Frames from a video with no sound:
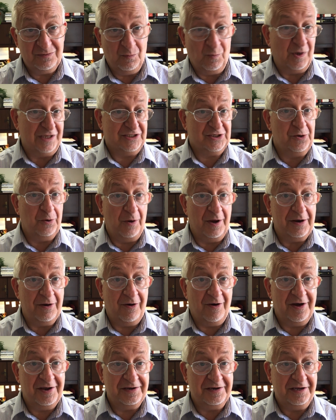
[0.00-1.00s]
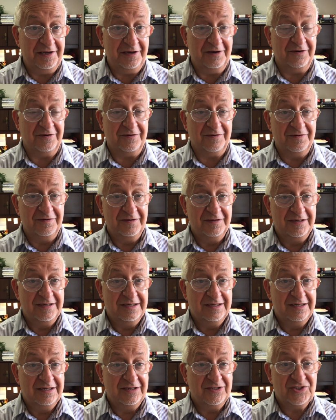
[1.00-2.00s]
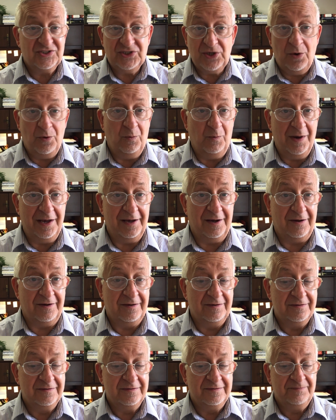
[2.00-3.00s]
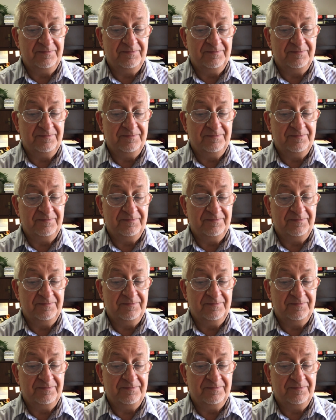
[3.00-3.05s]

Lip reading: what's going on here so well